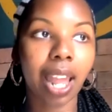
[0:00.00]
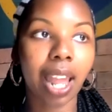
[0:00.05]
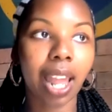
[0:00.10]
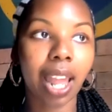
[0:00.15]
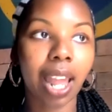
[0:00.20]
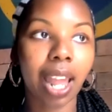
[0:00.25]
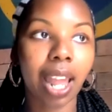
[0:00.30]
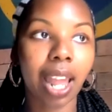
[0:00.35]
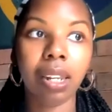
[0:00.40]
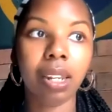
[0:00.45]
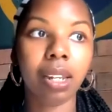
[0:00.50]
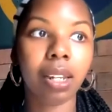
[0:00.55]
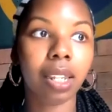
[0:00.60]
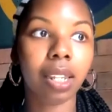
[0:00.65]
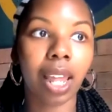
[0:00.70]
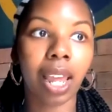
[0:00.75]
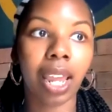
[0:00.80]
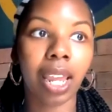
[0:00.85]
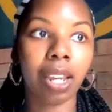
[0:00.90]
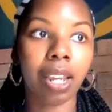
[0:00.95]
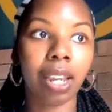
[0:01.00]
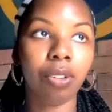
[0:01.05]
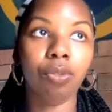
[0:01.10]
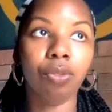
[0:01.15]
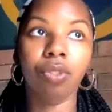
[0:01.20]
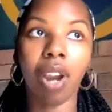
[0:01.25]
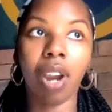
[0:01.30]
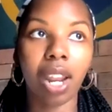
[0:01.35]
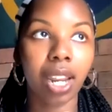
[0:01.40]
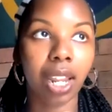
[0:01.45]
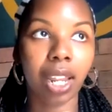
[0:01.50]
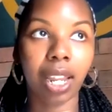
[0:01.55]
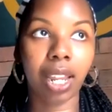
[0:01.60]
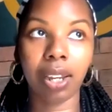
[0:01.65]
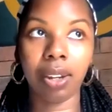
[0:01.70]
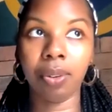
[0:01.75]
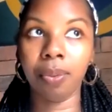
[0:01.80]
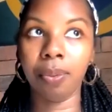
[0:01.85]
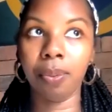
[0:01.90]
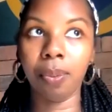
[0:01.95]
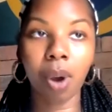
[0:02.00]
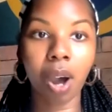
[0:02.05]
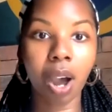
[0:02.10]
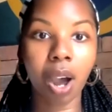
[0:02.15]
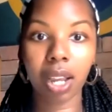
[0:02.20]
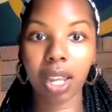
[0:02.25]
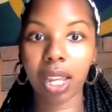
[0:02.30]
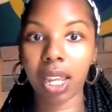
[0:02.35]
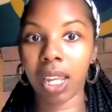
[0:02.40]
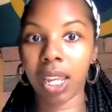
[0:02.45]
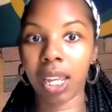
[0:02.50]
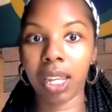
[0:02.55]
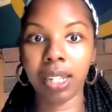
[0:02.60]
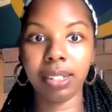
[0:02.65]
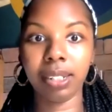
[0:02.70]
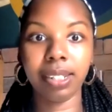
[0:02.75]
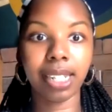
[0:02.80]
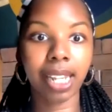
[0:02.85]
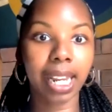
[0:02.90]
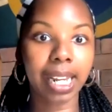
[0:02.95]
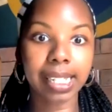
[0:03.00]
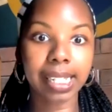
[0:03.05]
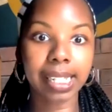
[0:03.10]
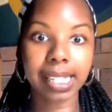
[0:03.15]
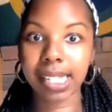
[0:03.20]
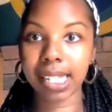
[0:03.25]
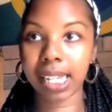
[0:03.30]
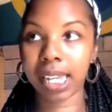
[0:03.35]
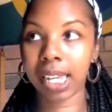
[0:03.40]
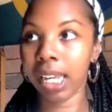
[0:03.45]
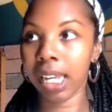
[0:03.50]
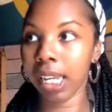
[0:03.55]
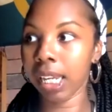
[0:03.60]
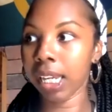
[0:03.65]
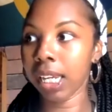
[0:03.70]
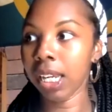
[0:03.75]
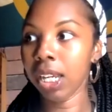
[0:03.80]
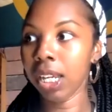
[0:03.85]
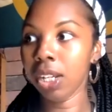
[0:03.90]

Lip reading: that might look like running, walking, dancing,